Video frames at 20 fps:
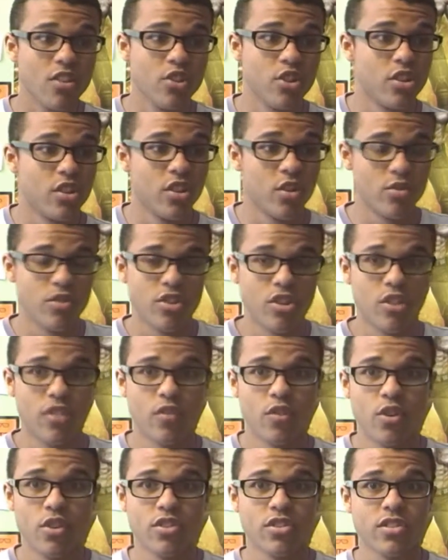you can go to
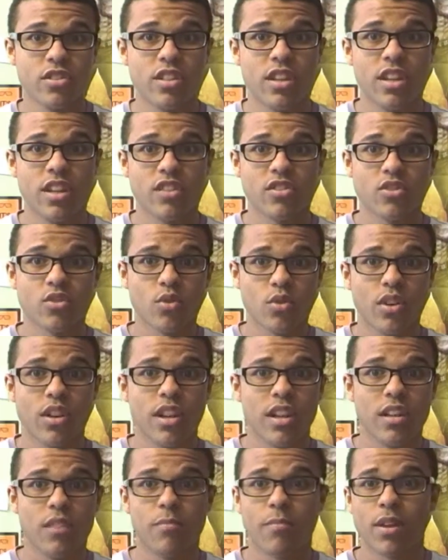university,
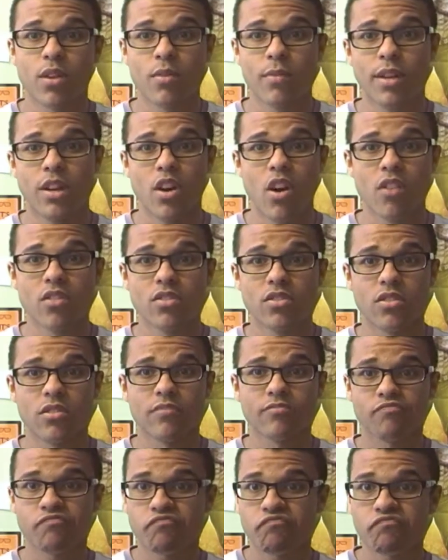study, become a
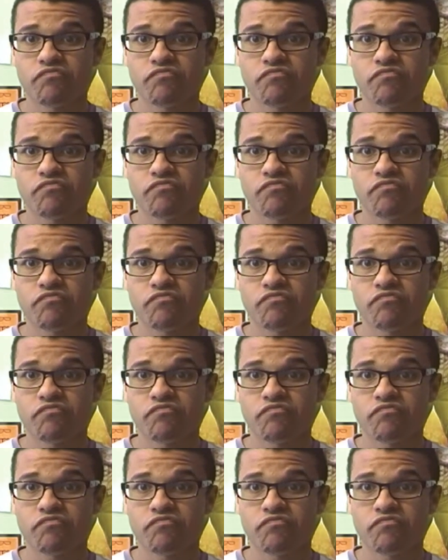doctor.